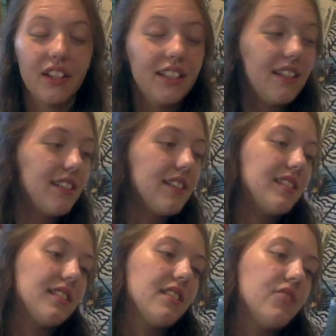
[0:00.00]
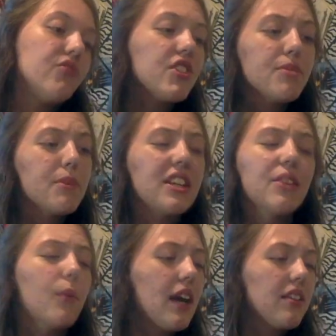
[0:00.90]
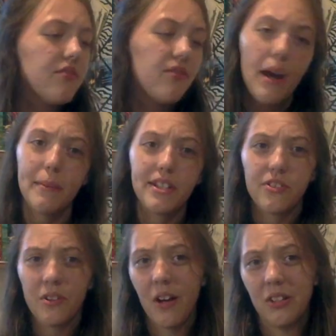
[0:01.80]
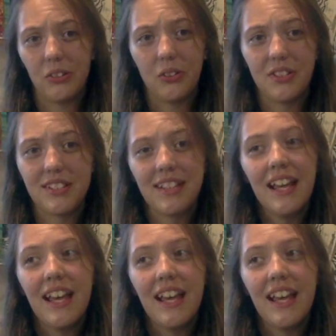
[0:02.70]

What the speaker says: It is the first book in the White Rabbit Chronicles.